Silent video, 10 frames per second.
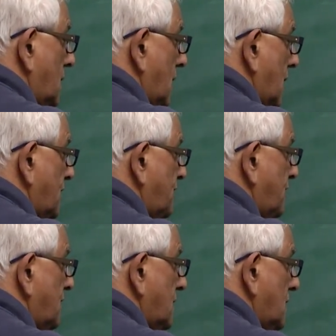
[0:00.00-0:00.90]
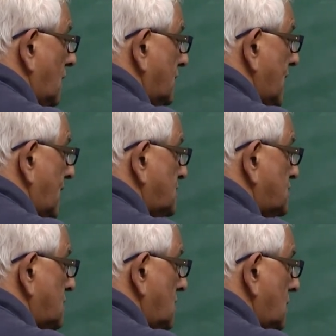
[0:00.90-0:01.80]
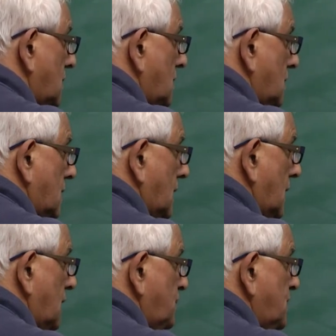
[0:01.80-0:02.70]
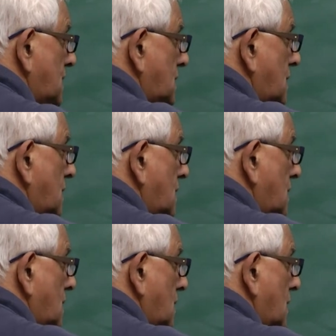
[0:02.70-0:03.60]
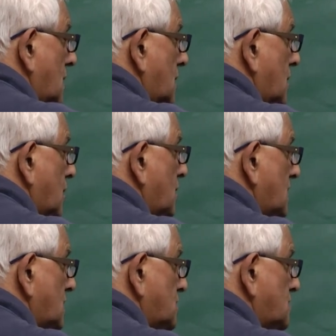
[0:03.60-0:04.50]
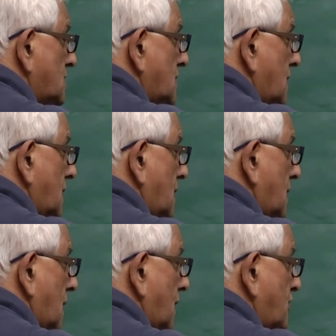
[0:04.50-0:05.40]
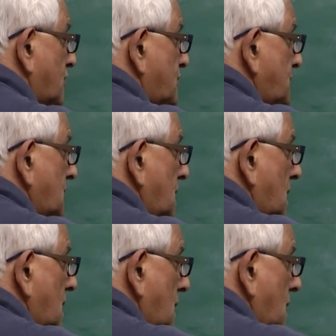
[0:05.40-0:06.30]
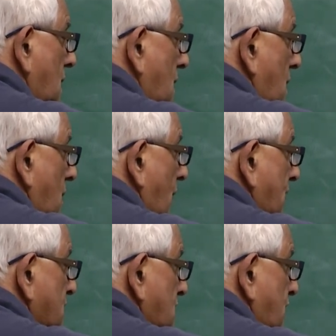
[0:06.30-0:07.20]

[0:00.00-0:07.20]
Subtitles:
f of x a b means f of b minus f